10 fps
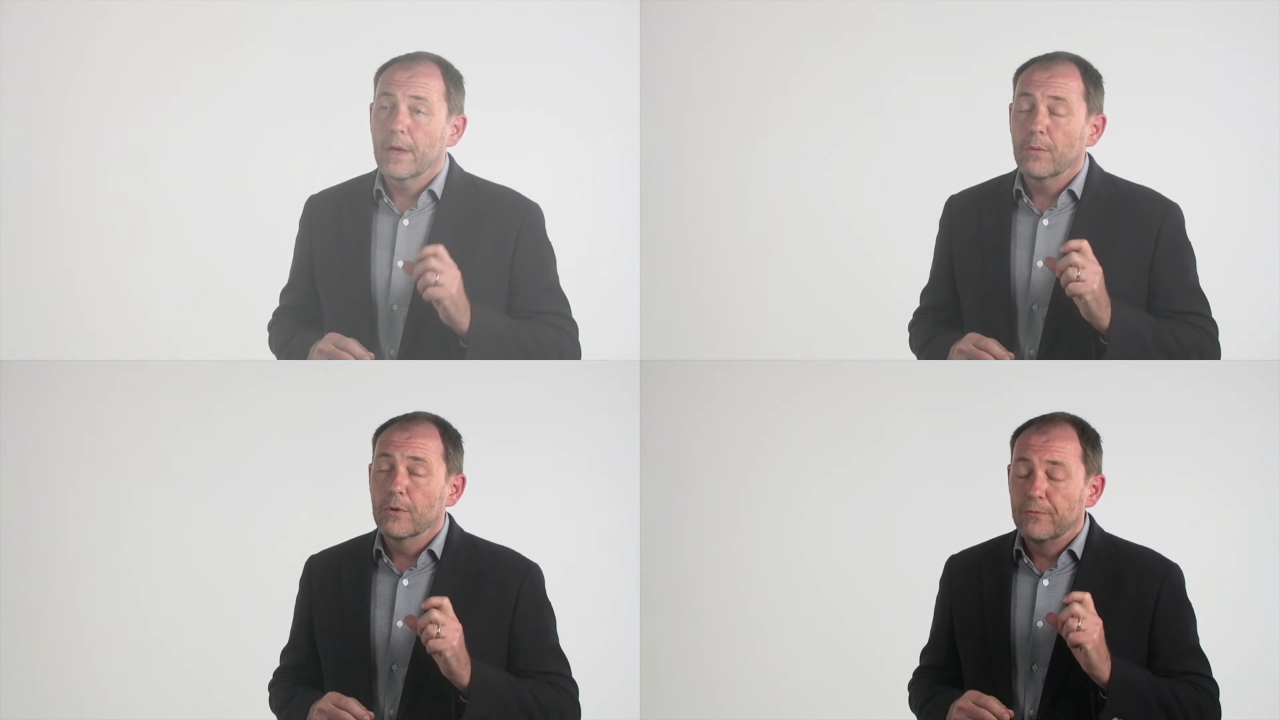
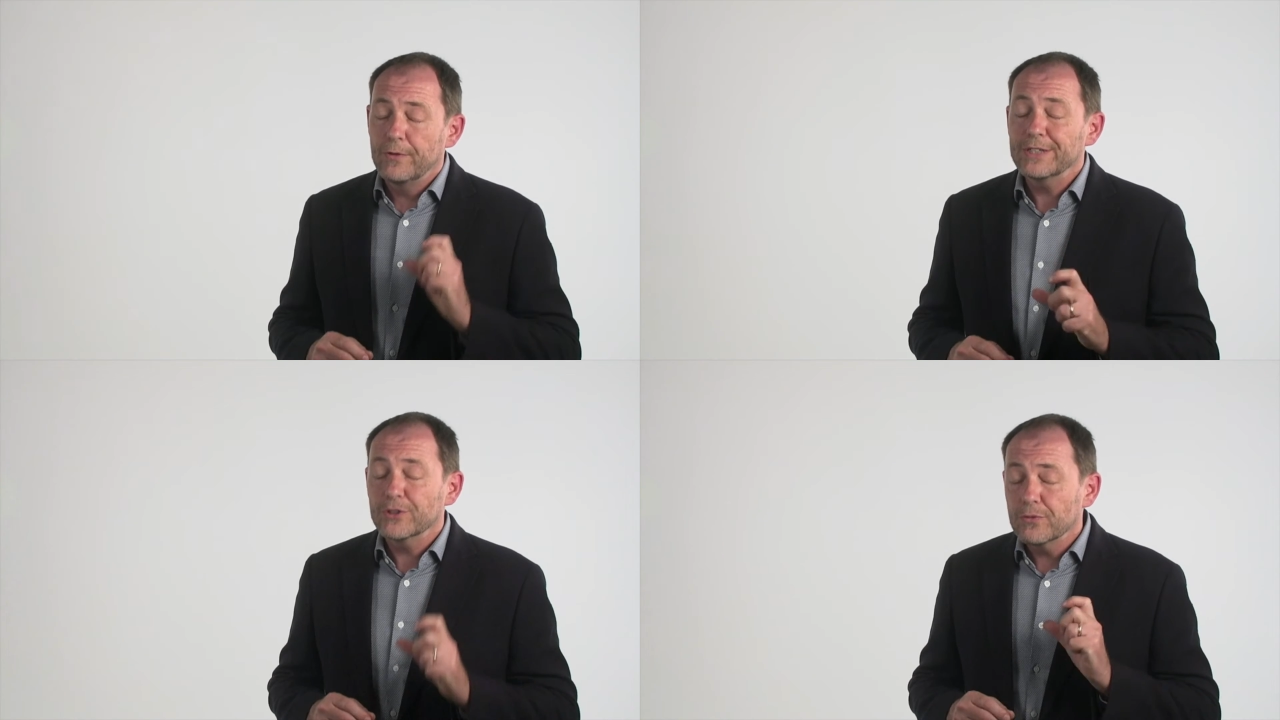Our
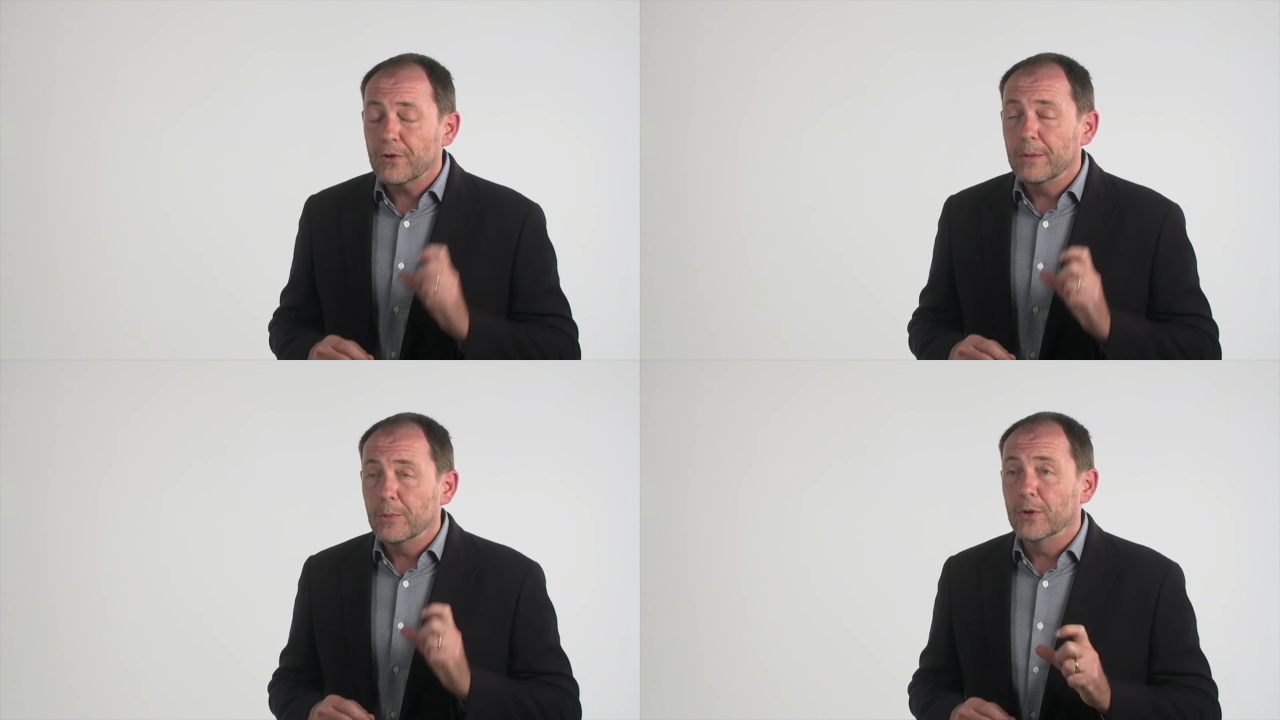vision
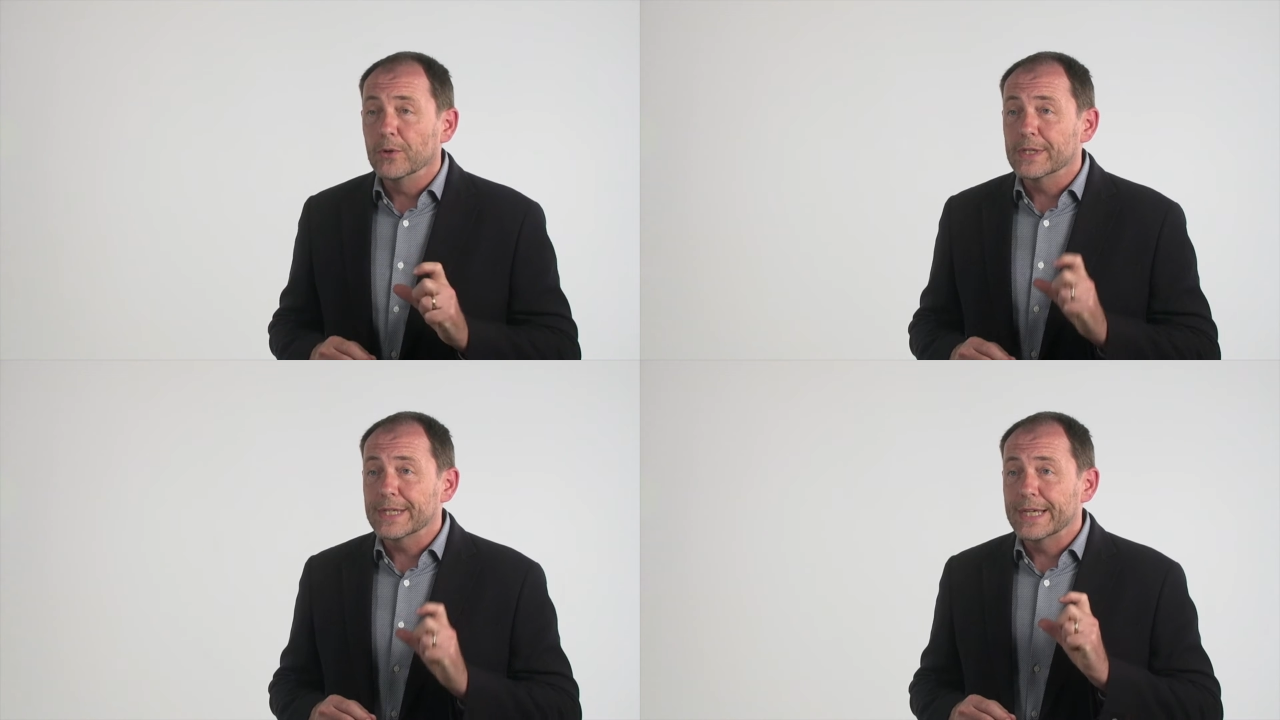for
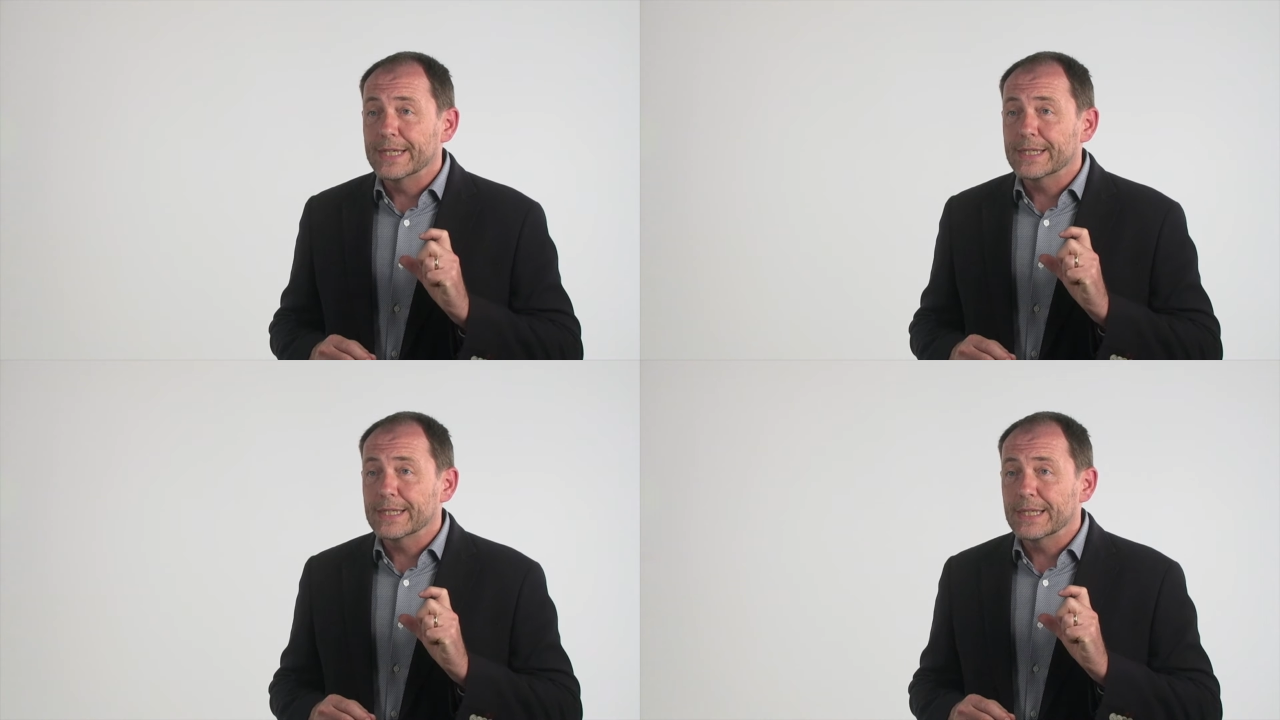enModus
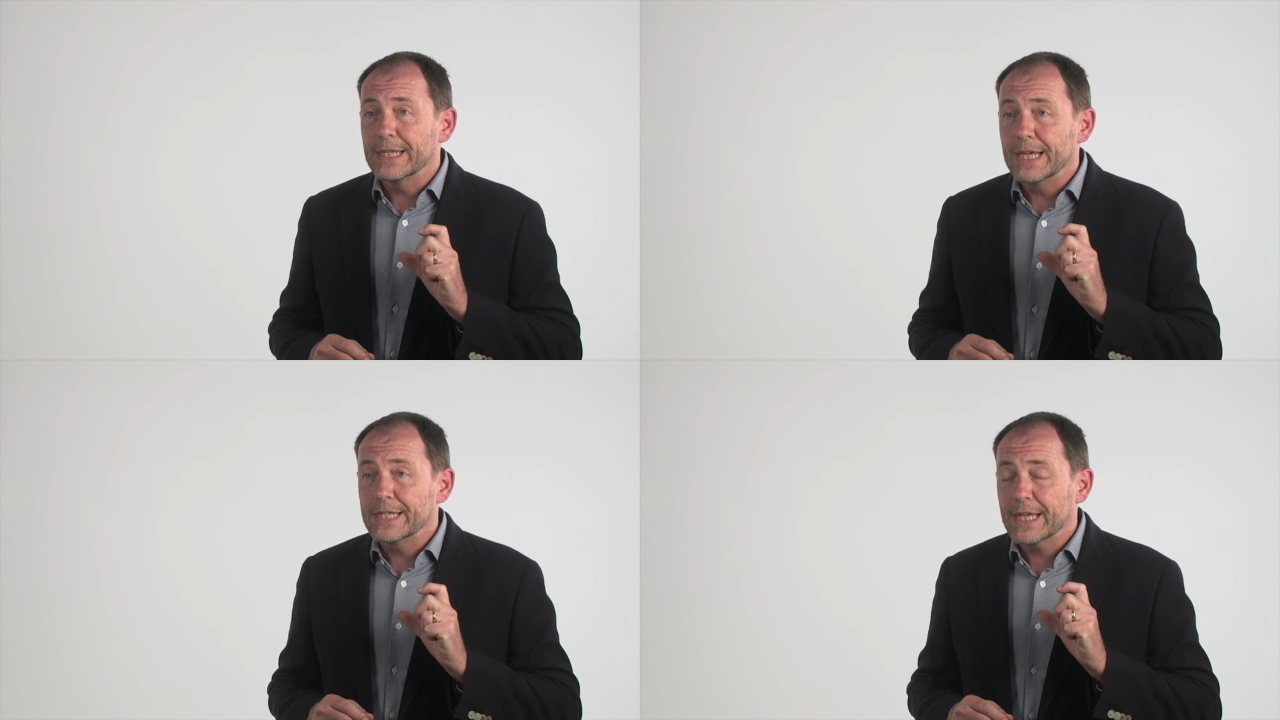is